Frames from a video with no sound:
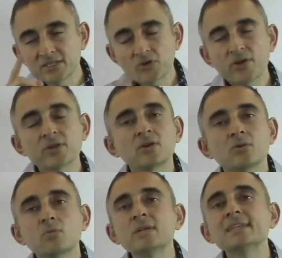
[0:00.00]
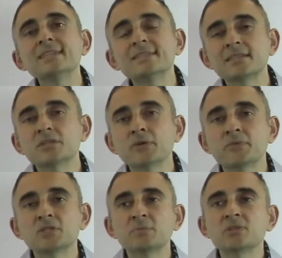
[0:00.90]
critical. What is the
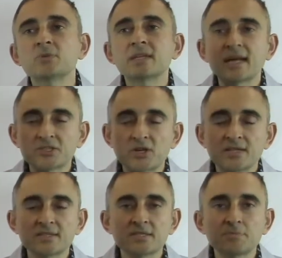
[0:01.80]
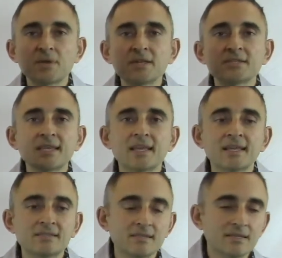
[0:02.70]
difference between astronauts in space
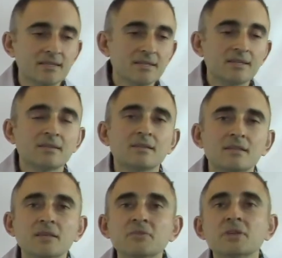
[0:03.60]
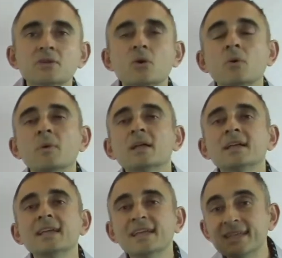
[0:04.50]
and living at home?
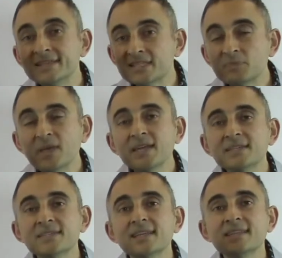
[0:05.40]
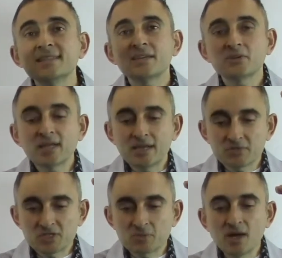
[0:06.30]
In space, they only have
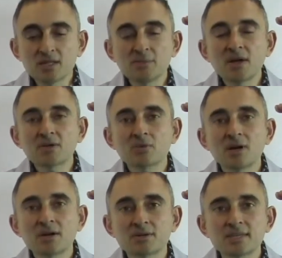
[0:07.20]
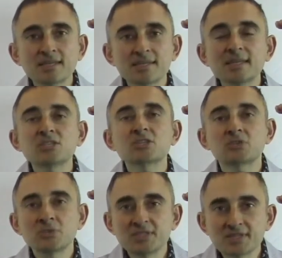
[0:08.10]
a small amount of water that they
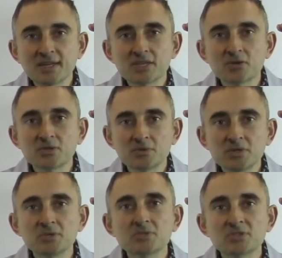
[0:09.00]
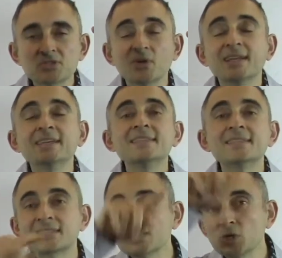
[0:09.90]
just recycle and reuse. So in
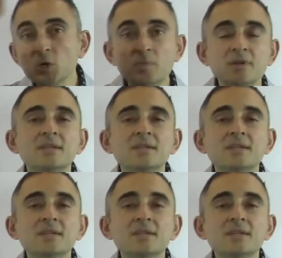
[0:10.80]
this loop,